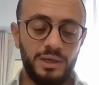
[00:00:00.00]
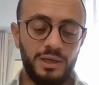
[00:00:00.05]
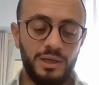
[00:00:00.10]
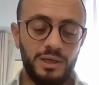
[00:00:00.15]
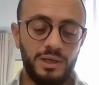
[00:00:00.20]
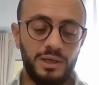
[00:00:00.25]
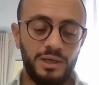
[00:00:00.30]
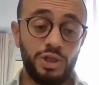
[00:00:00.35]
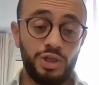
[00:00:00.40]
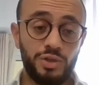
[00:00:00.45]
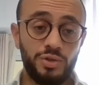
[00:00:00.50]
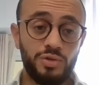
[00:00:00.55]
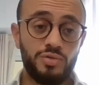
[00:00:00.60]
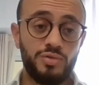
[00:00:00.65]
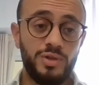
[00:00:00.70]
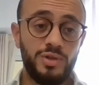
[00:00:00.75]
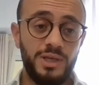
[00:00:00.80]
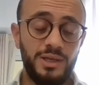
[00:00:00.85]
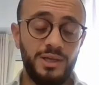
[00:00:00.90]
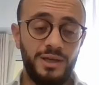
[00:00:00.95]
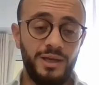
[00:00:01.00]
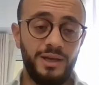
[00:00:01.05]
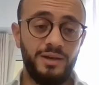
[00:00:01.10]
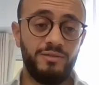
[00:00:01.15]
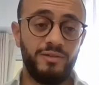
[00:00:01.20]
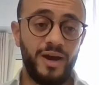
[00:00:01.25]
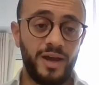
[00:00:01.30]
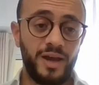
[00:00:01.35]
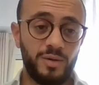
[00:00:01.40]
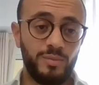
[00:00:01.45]
in addition to the
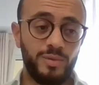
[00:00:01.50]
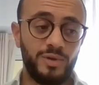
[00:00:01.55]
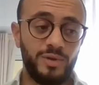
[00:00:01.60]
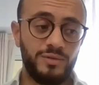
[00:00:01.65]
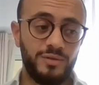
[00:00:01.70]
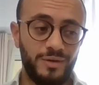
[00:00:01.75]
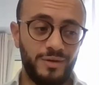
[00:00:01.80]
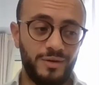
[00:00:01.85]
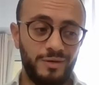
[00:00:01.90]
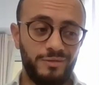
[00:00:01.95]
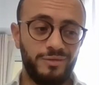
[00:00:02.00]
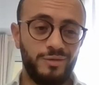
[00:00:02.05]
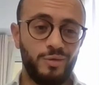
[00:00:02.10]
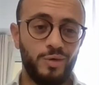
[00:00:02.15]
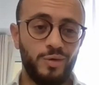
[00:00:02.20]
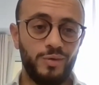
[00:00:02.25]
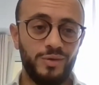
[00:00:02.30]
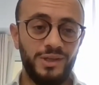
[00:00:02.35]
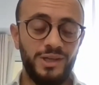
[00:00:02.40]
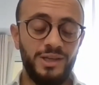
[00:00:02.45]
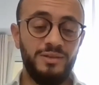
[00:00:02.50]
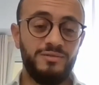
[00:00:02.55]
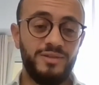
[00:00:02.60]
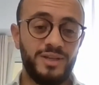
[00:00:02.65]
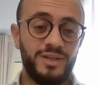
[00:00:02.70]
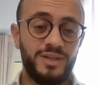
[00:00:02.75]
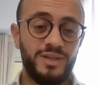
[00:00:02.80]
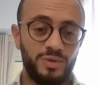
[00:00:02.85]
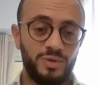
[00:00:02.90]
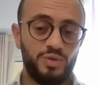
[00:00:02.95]
environment for the
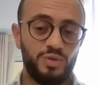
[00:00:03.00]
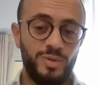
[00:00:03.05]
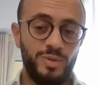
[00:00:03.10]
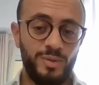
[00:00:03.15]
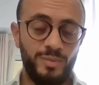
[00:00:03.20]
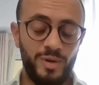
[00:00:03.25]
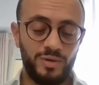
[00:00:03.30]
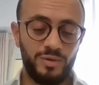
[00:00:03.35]
investment to